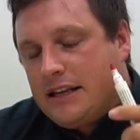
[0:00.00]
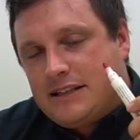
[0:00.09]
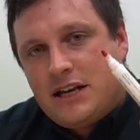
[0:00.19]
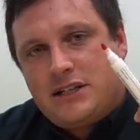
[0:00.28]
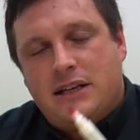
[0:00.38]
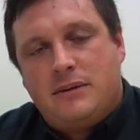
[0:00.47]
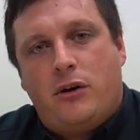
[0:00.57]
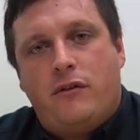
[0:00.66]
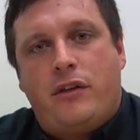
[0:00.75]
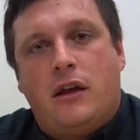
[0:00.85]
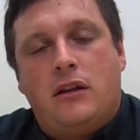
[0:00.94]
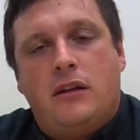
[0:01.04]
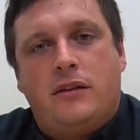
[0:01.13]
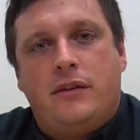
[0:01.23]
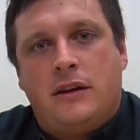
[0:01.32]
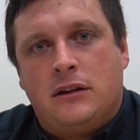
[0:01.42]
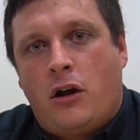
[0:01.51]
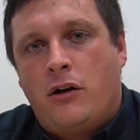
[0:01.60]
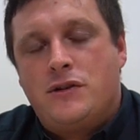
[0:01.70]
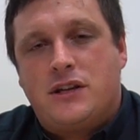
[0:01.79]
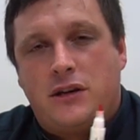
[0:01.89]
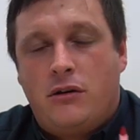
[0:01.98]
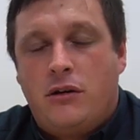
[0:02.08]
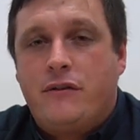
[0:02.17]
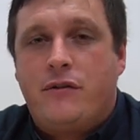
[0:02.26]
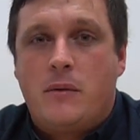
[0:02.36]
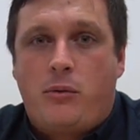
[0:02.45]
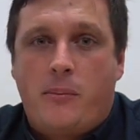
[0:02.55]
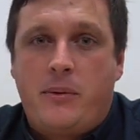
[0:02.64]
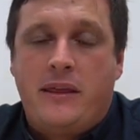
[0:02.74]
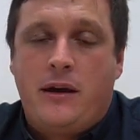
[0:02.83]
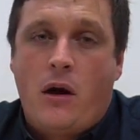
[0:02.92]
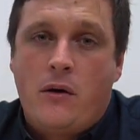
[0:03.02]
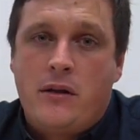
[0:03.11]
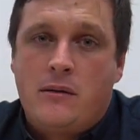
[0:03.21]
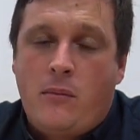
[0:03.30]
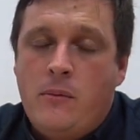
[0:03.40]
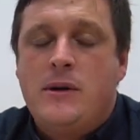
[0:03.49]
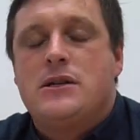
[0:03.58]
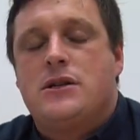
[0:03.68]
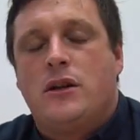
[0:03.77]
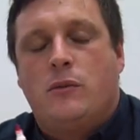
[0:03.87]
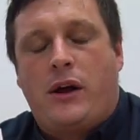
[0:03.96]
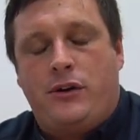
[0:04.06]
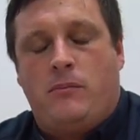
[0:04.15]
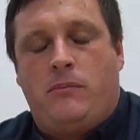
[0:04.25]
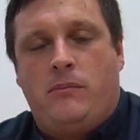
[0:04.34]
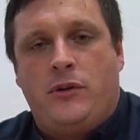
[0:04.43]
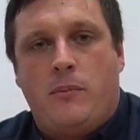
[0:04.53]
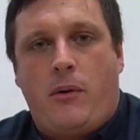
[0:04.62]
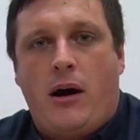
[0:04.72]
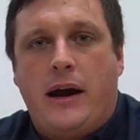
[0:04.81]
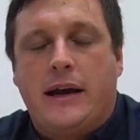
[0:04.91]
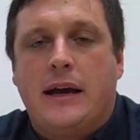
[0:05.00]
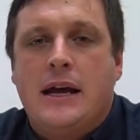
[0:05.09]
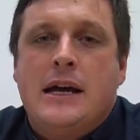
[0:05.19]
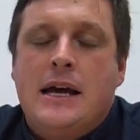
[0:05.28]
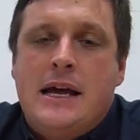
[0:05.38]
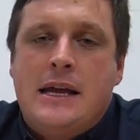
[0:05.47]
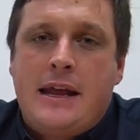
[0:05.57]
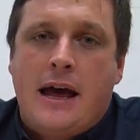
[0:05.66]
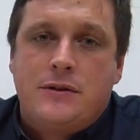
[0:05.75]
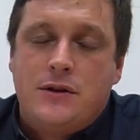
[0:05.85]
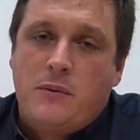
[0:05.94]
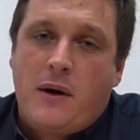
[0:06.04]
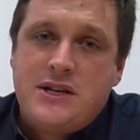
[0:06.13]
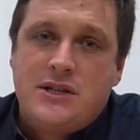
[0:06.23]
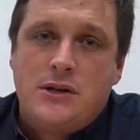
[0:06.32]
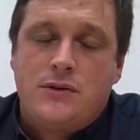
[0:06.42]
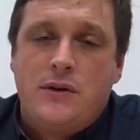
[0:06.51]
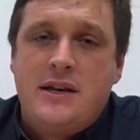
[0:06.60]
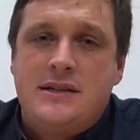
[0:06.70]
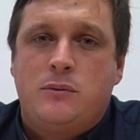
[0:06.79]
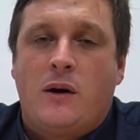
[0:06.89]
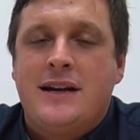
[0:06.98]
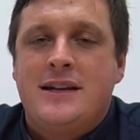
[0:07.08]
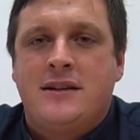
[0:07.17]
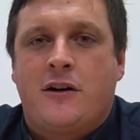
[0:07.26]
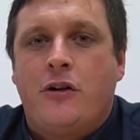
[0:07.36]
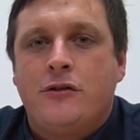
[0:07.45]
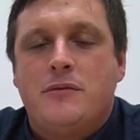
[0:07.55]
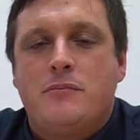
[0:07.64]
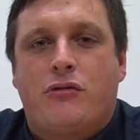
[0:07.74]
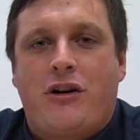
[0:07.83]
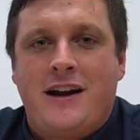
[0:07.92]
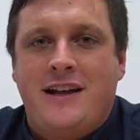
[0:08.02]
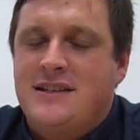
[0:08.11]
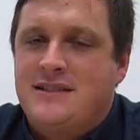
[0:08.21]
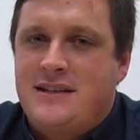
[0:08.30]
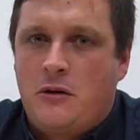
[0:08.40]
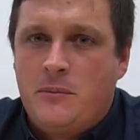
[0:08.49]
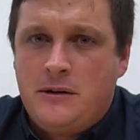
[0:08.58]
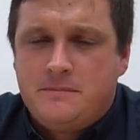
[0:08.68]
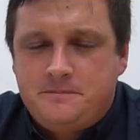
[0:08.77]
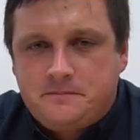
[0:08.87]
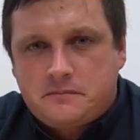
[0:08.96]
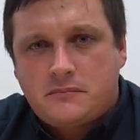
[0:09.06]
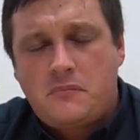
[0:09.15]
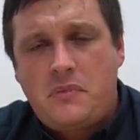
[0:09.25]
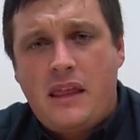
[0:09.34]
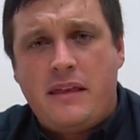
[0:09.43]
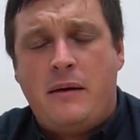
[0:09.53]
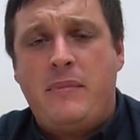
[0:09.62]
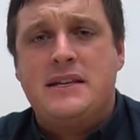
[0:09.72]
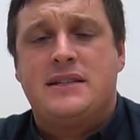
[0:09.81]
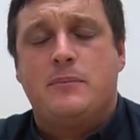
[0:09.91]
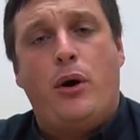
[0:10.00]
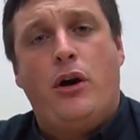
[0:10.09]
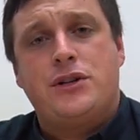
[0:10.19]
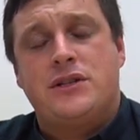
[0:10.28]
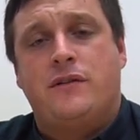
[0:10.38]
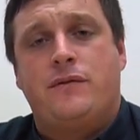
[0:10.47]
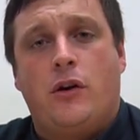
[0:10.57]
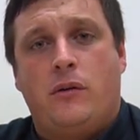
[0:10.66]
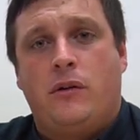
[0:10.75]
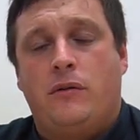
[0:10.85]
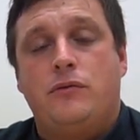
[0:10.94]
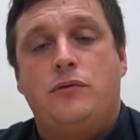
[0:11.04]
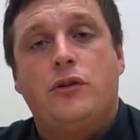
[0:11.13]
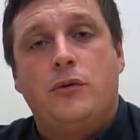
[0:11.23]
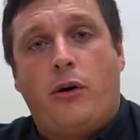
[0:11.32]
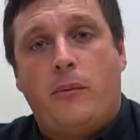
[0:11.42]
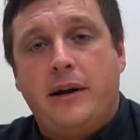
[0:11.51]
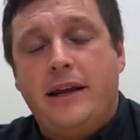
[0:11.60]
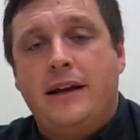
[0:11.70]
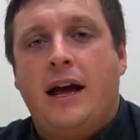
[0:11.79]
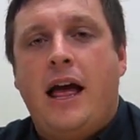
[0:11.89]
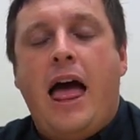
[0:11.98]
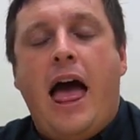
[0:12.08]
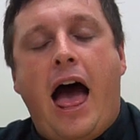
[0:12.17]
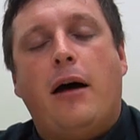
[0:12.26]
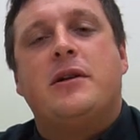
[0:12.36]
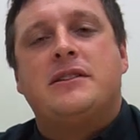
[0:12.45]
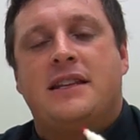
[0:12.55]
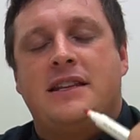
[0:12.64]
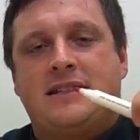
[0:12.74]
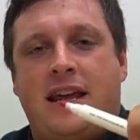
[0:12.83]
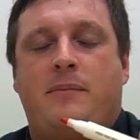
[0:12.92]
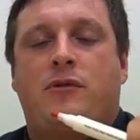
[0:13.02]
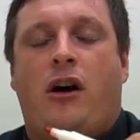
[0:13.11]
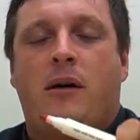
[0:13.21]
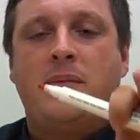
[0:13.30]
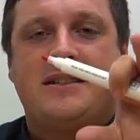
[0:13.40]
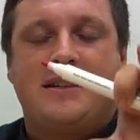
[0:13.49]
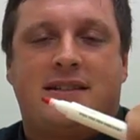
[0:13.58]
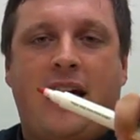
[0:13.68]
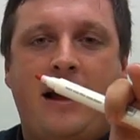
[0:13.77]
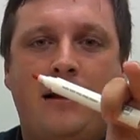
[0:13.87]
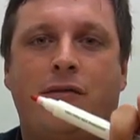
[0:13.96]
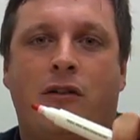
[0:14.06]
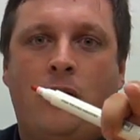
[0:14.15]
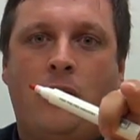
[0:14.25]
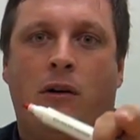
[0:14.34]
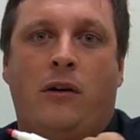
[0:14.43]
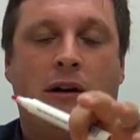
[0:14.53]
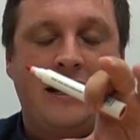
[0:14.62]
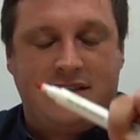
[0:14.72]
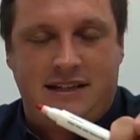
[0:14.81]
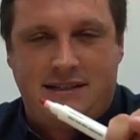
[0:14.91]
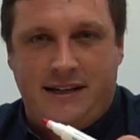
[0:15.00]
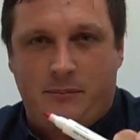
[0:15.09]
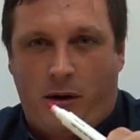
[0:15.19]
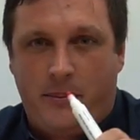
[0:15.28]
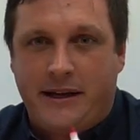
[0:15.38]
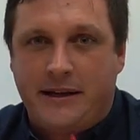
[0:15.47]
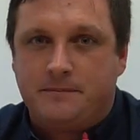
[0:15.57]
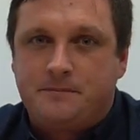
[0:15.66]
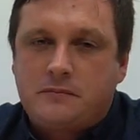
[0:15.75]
essentially move the loan security from the property that you own at the moment to the one you're buying. Now, two ways you can do this. One is a contemporaneous settlement. That means the purchase of your new property happens at the same time as the sale of your existing property.